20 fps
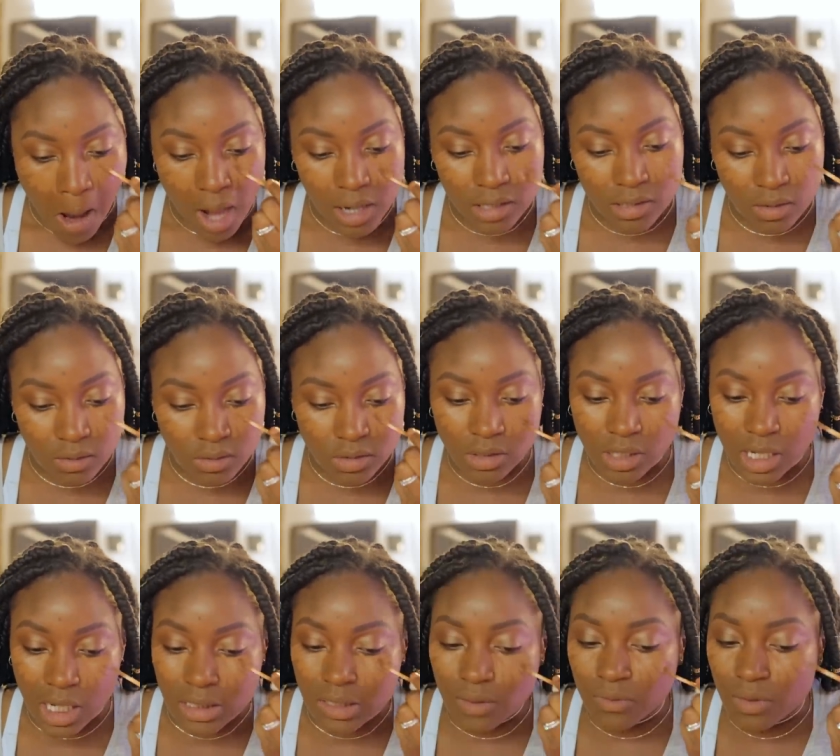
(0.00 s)
I told you
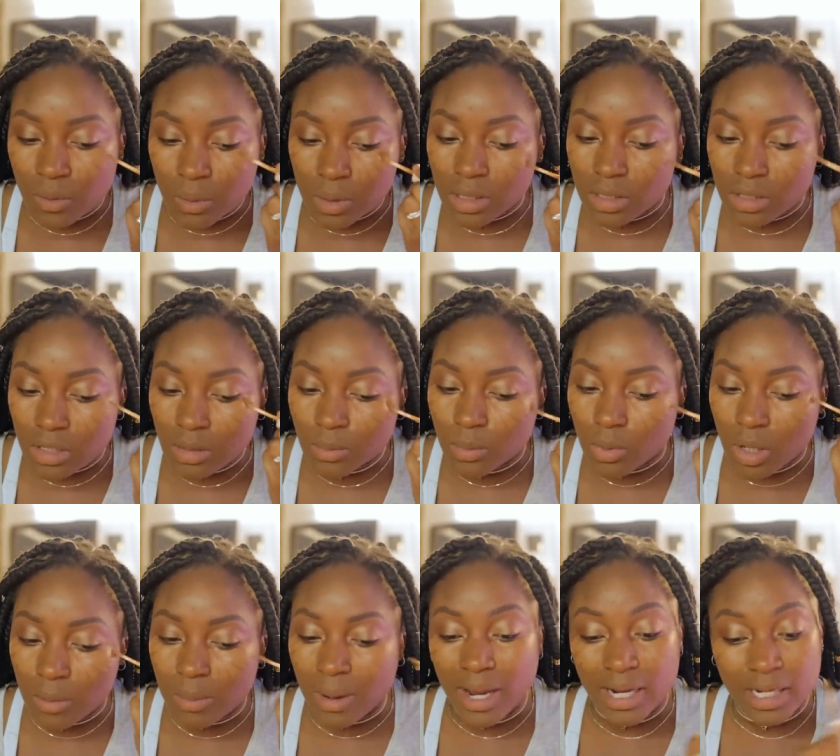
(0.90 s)
guys, if you want to know
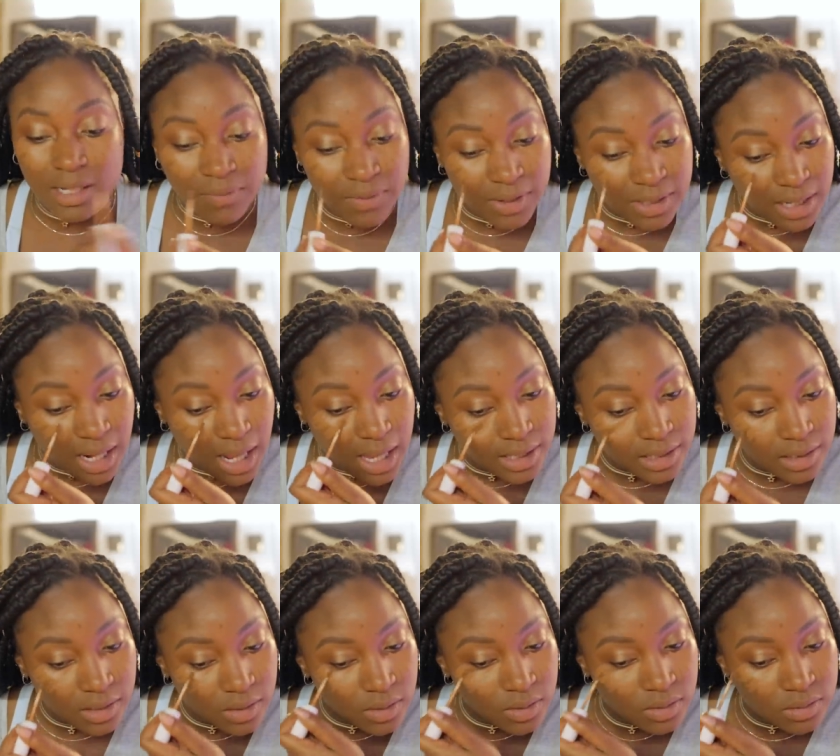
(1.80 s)
more about anything that I
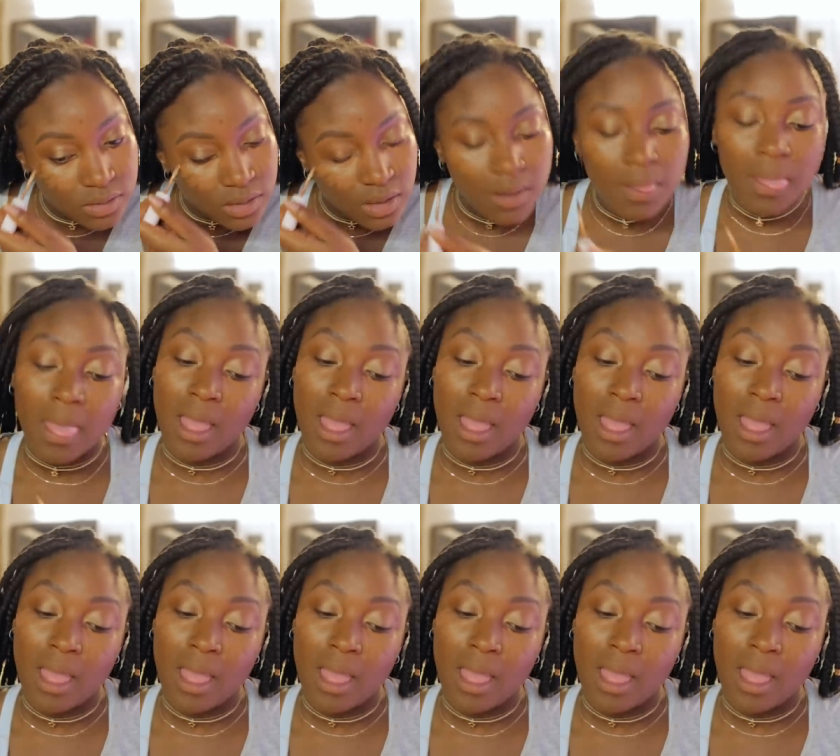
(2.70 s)
use,